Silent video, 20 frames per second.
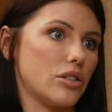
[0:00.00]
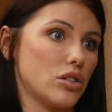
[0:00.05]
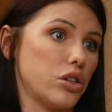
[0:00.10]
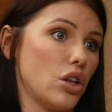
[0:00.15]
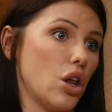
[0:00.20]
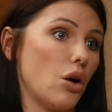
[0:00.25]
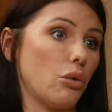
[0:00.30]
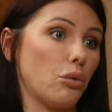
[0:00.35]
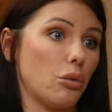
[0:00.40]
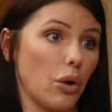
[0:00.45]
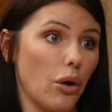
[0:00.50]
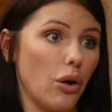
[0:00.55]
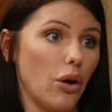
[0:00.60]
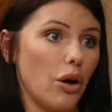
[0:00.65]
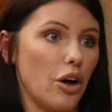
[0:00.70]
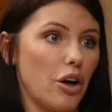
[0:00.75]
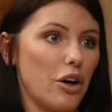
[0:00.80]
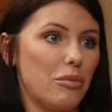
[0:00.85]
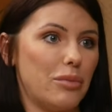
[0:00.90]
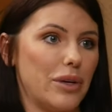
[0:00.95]
slow
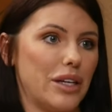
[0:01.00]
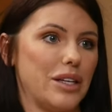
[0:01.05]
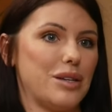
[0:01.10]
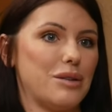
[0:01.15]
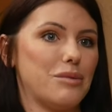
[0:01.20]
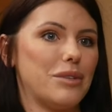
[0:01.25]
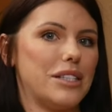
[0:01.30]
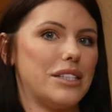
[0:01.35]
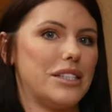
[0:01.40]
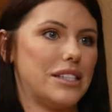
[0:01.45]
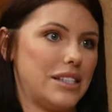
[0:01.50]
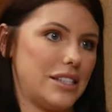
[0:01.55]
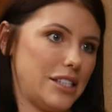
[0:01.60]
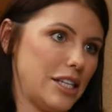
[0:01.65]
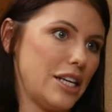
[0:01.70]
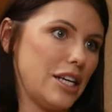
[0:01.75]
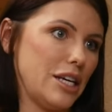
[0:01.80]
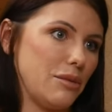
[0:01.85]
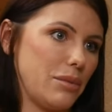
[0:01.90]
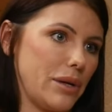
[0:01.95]
roll but you mm. would mm-hmm.
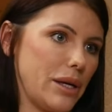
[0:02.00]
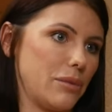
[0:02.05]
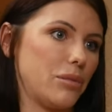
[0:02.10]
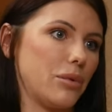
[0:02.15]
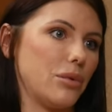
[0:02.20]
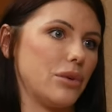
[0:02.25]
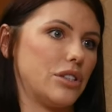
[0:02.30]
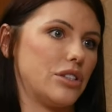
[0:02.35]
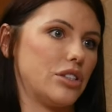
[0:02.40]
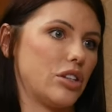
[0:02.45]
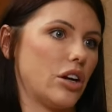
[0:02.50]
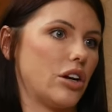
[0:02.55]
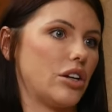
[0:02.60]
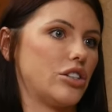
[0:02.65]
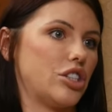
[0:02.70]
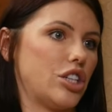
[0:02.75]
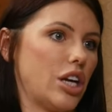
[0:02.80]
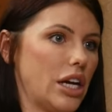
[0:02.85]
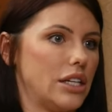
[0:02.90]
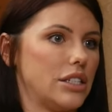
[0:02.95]
see people would start
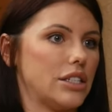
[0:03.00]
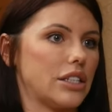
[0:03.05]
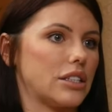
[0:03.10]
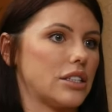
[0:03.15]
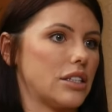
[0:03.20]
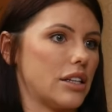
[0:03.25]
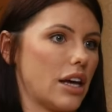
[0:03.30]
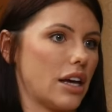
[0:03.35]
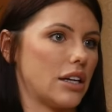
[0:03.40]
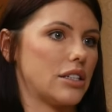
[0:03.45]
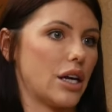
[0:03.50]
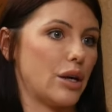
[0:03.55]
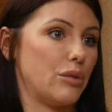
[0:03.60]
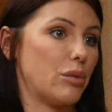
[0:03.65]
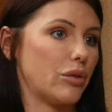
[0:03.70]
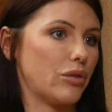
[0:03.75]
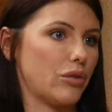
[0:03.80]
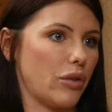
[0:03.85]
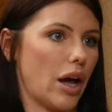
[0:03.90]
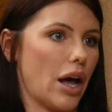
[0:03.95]
changing to that
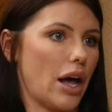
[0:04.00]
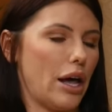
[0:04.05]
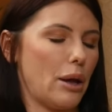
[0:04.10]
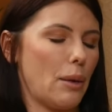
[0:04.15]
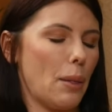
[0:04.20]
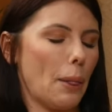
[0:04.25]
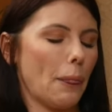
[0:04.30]
type of way